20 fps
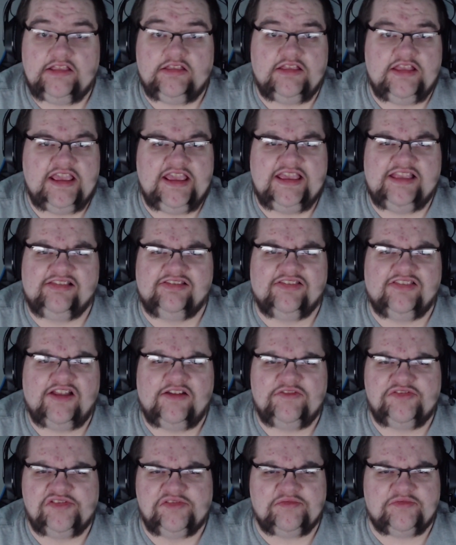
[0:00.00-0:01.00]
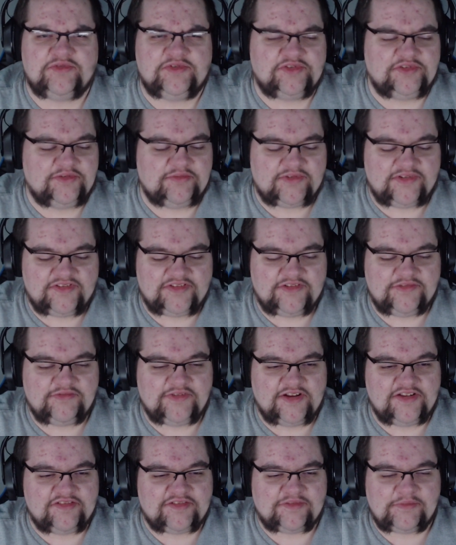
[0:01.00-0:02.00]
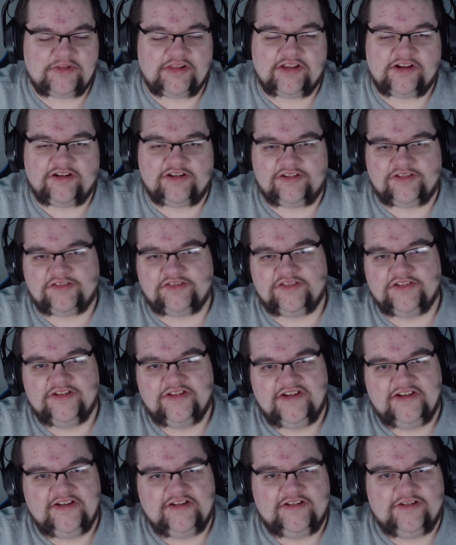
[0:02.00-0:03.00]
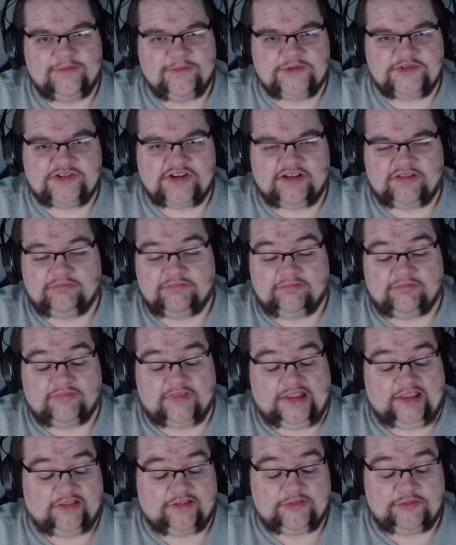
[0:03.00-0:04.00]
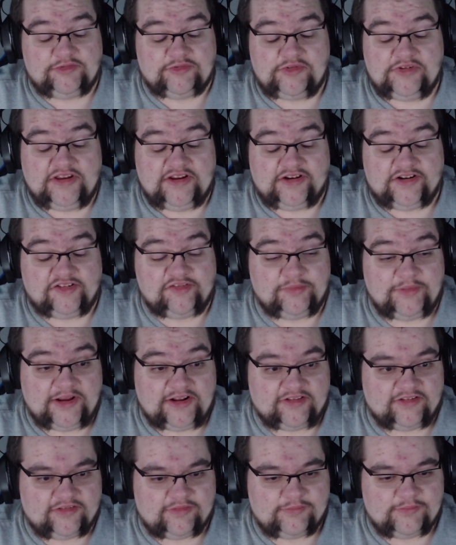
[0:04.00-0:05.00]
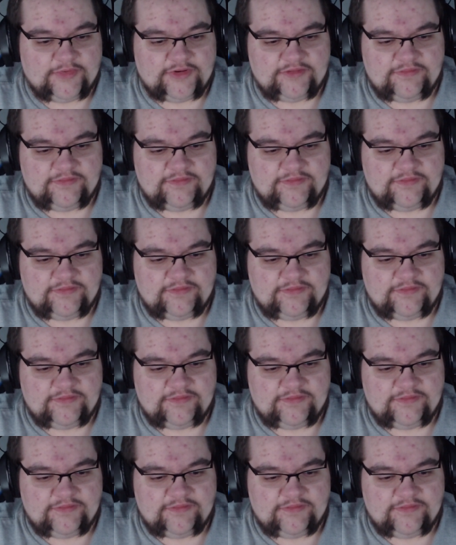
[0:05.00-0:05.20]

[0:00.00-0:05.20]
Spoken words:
He loves them for some reason. He finds them hilarious, which I was really unexpected.